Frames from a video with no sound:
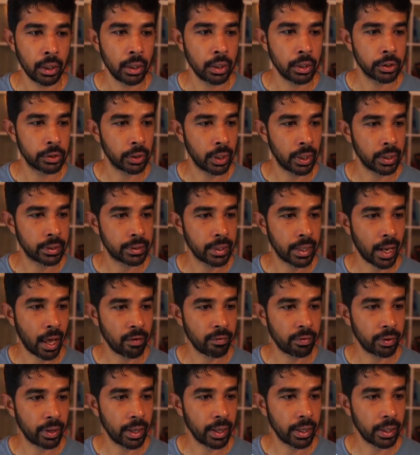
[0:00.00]
So let's
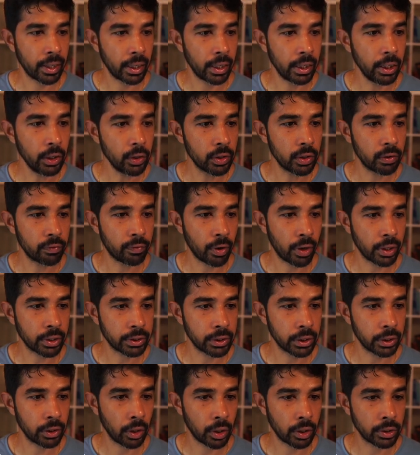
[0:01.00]
navigate into the
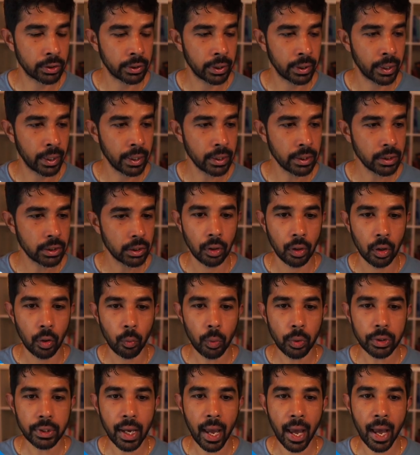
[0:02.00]
function.cs,
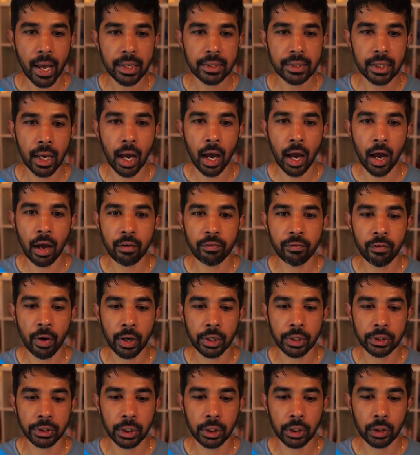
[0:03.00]
which has our
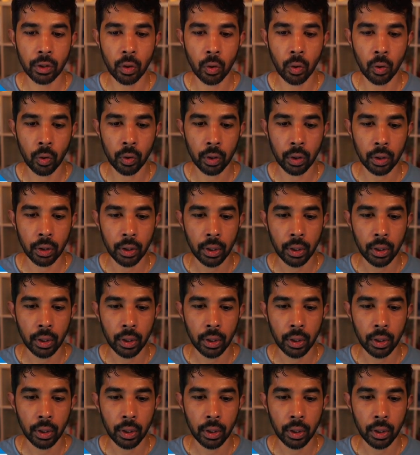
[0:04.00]
function code.